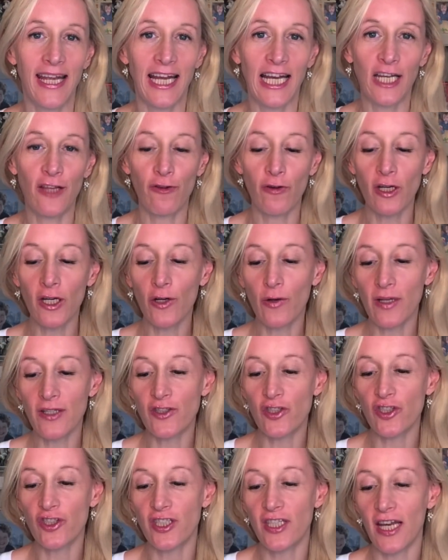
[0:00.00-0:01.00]
Answering a
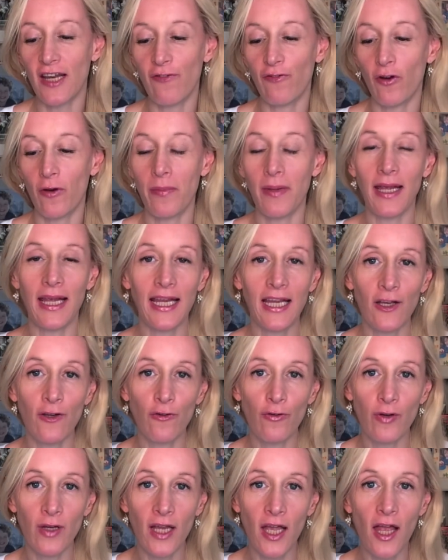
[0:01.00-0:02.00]
question today from
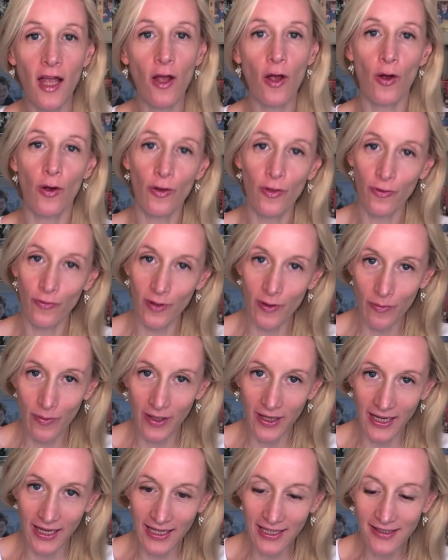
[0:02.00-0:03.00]

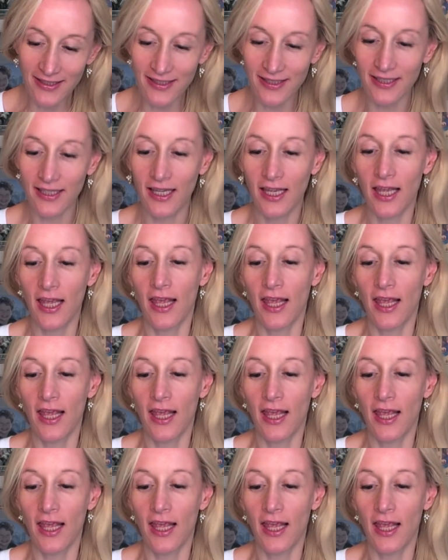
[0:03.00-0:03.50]
Andrea0318.